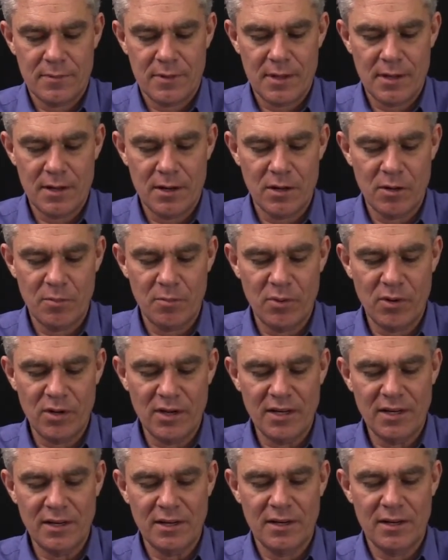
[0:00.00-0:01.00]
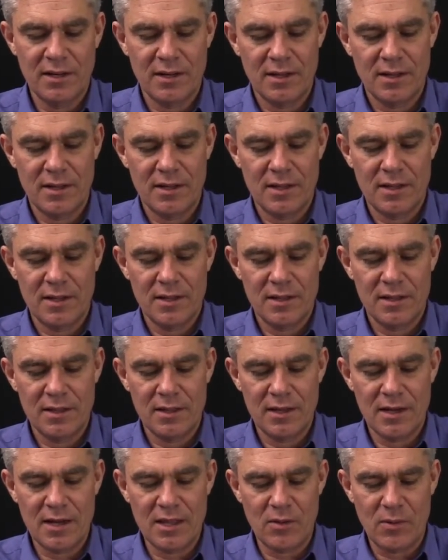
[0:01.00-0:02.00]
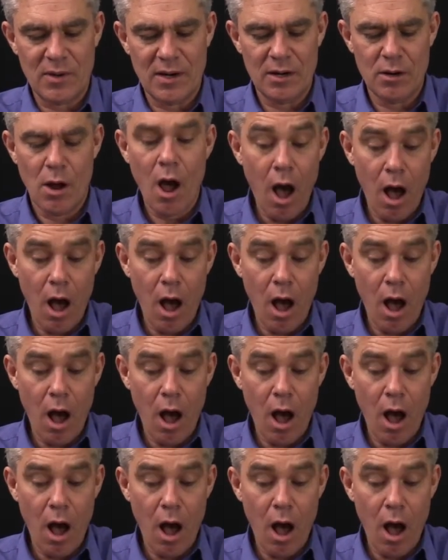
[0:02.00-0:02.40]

and I put in the other one.